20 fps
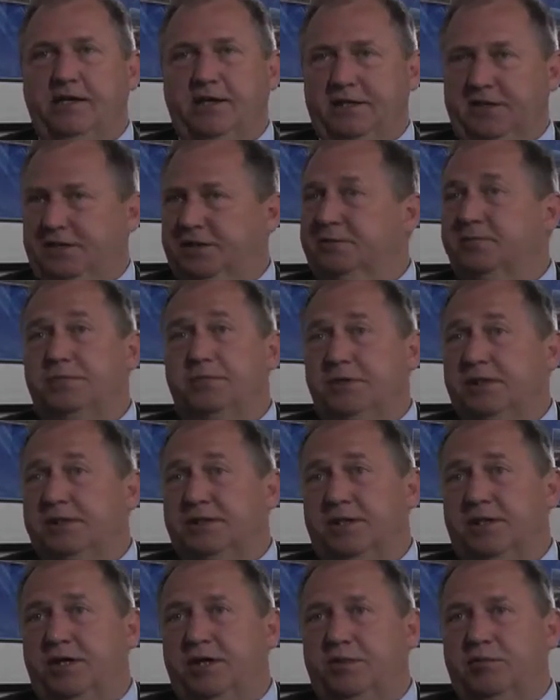
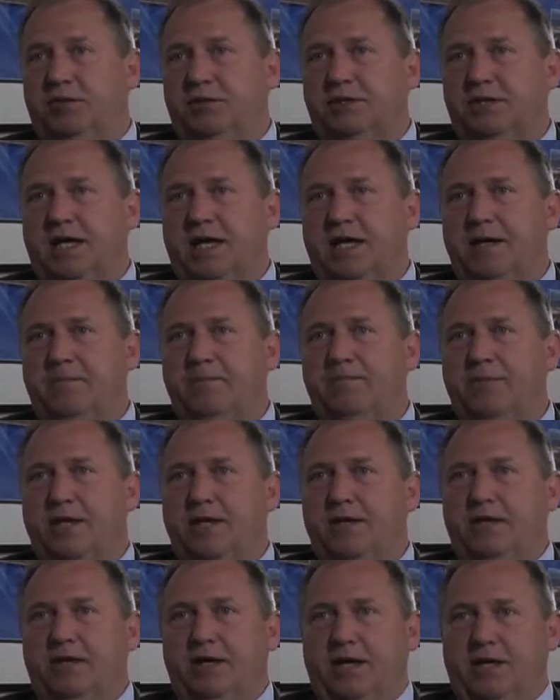It's a numbers game,
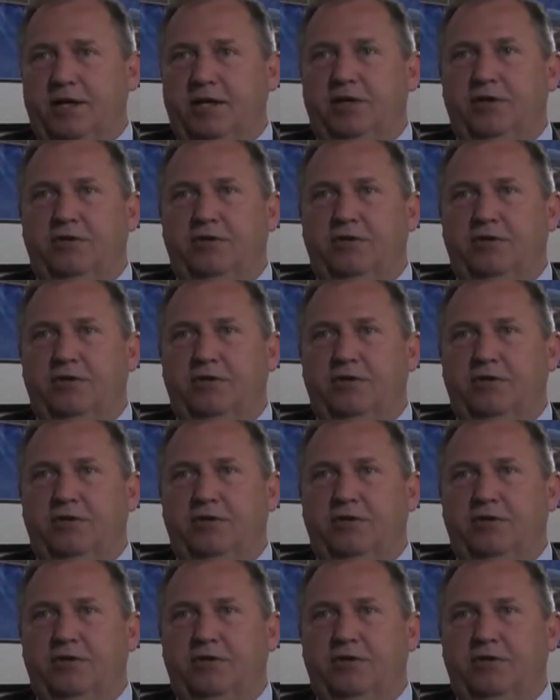and to